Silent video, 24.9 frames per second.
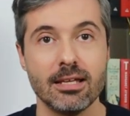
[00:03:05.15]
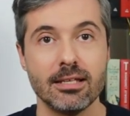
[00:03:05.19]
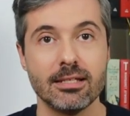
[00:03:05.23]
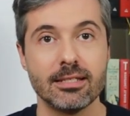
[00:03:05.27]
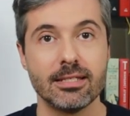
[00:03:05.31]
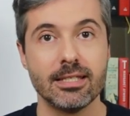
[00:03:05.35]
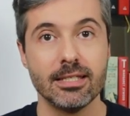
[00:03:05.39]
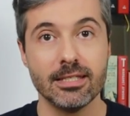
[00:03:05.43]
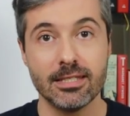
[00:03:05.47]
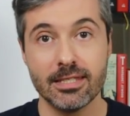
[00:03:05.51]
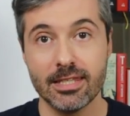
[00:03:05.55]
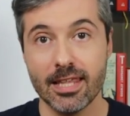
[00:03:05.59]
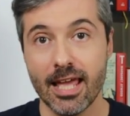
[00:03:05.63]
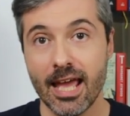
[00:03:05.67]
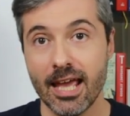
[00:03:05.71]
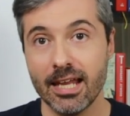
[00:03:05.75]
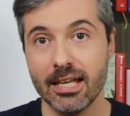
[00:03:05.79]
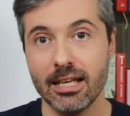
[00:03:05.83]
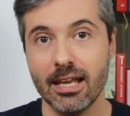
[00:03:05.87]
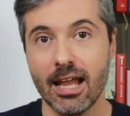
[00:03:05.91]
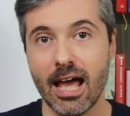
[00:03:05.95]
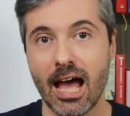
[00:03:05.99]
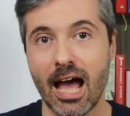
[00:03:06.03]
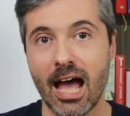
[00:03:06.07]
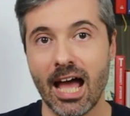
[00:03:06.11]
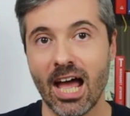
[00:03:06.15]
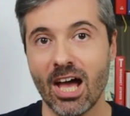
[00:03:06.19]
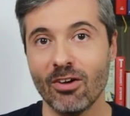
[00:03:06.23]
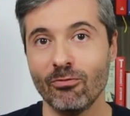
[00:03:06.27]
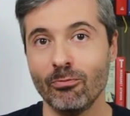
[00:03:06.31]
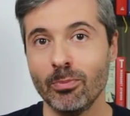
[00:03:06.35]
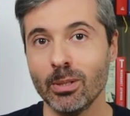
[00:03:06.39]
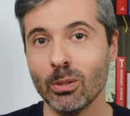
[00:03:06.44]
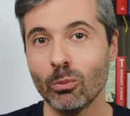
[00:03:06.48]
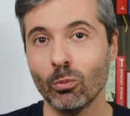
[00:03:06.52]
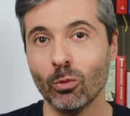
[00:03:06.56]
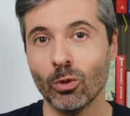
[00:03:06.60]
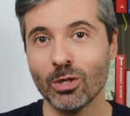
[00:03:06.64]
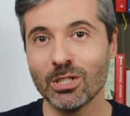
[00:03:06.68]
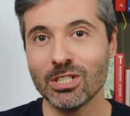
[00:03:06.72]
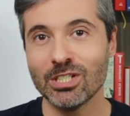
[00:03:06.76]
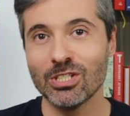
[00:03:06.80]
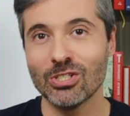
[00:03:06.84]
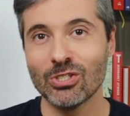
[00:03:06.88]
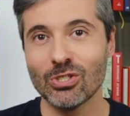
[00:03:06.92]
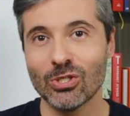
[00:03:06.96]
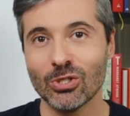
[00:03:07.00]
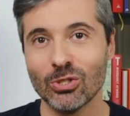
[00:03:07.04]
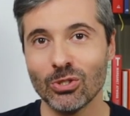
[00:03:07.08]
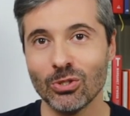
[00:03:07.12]
Since then, I have been
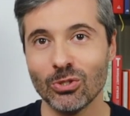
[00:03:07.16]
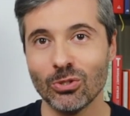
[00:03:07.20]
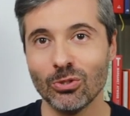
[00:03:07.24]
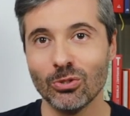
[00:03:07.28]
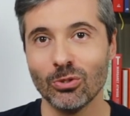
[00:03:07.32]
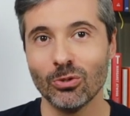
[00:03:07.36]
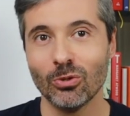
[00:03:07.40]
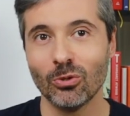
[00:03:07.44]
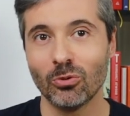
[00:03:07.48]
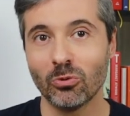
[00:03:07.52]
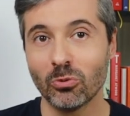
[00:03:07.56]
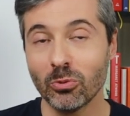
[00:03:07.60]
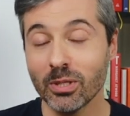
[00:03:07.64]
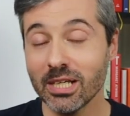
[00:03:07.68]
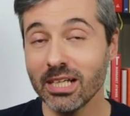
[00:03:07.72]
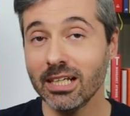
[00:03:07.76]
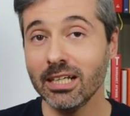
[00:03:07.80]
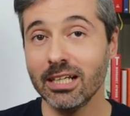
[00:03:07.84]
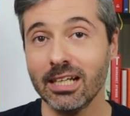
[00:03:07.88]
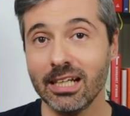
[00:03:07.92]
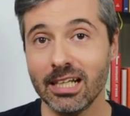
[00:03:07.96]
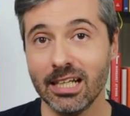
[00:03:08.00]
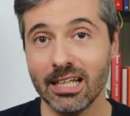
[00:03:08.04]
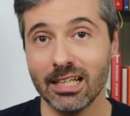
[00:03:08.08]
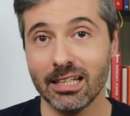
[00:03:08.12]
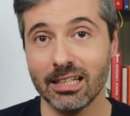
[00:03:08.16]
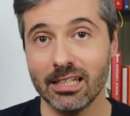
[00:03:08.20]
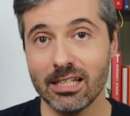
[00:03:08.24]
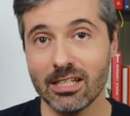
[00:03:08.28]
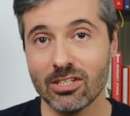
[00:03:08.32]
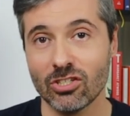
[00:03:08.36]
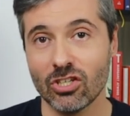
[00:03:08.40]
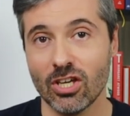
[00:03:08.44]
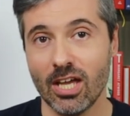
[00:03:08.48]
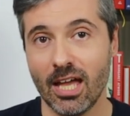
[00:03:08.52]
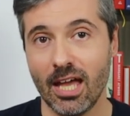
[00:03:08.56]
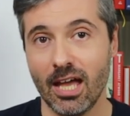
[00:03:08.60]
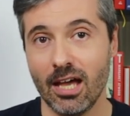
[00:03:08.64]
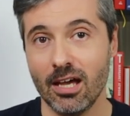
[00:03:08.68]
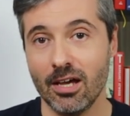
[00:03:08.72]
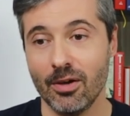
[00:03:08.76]
wanting to read it in English.